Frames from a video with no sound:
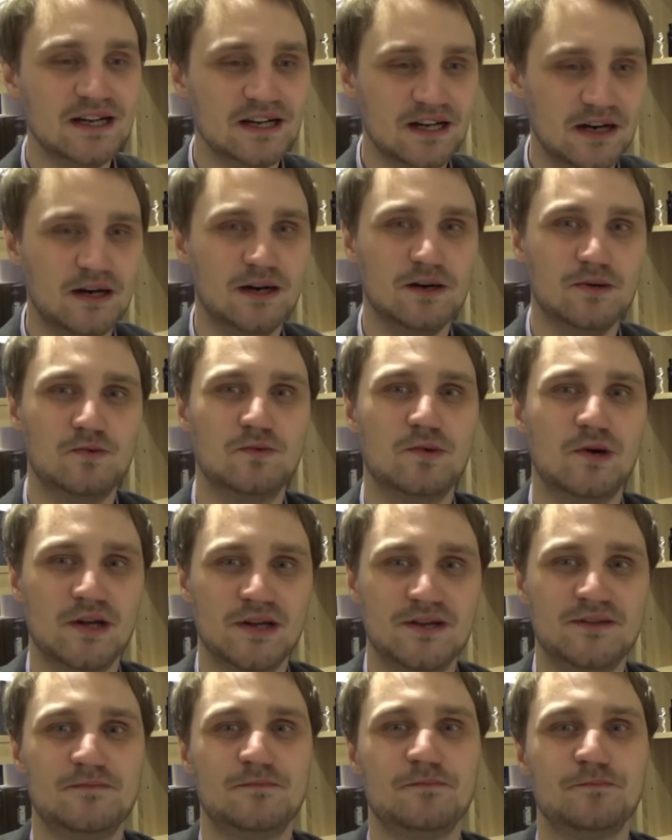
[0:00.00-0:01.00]

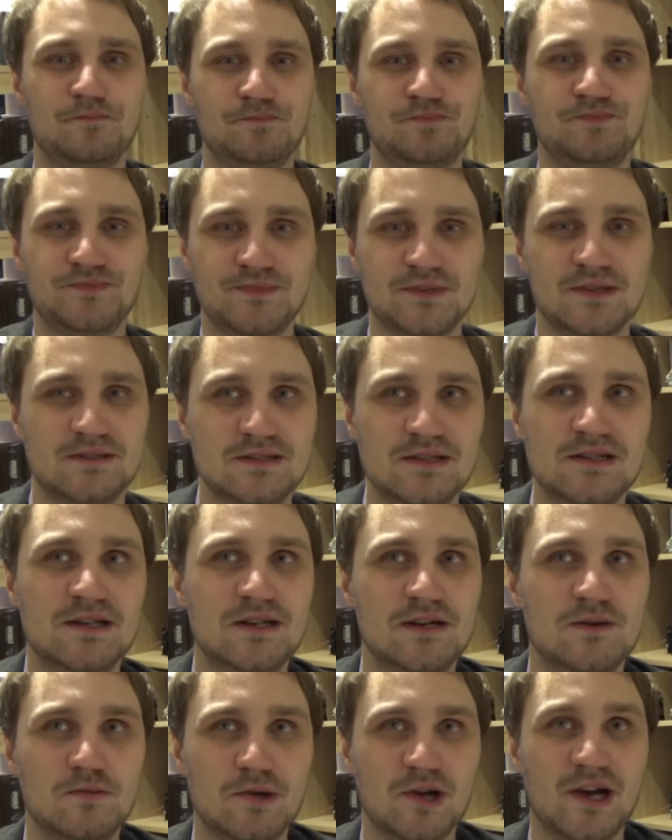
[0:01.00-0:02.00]
what
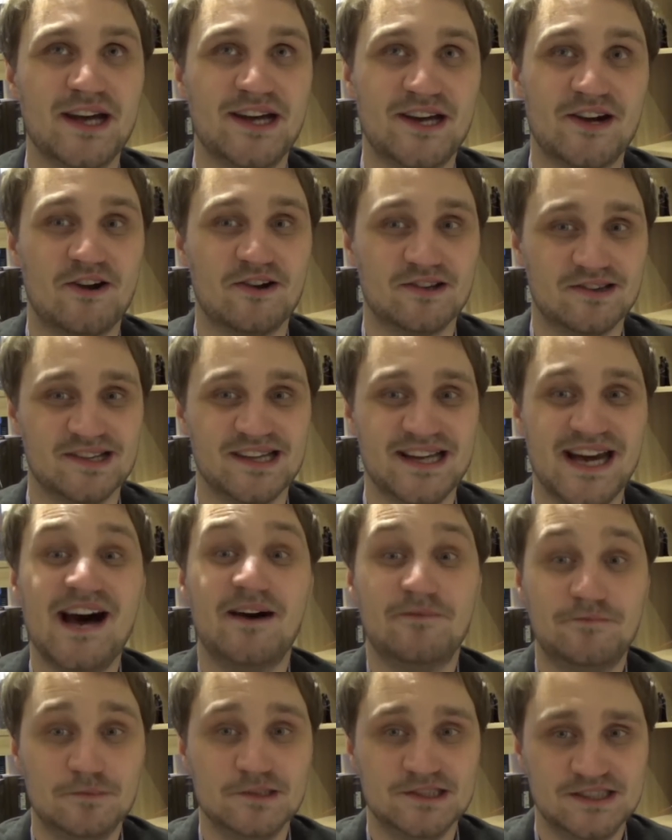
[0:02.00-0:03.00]
I currently
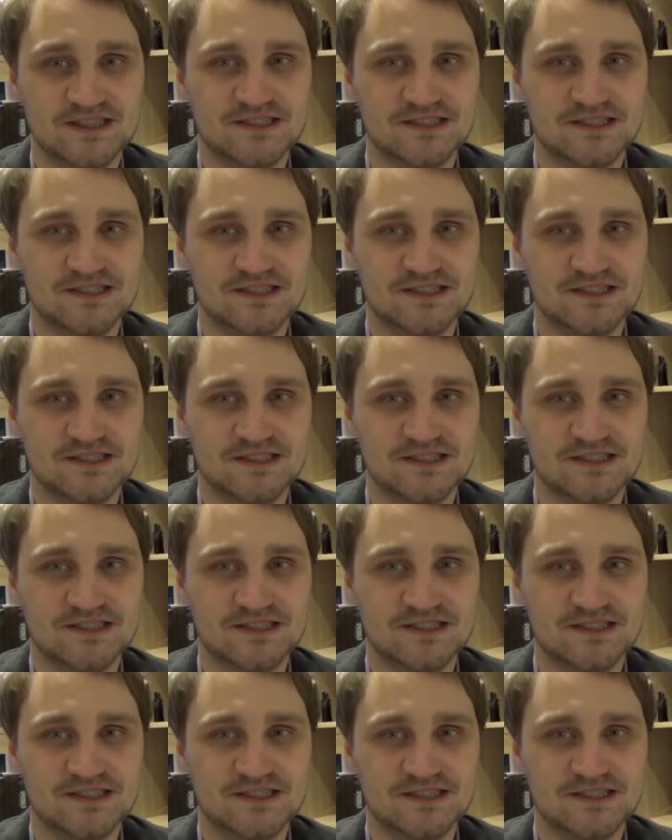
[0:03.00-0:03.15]
have, which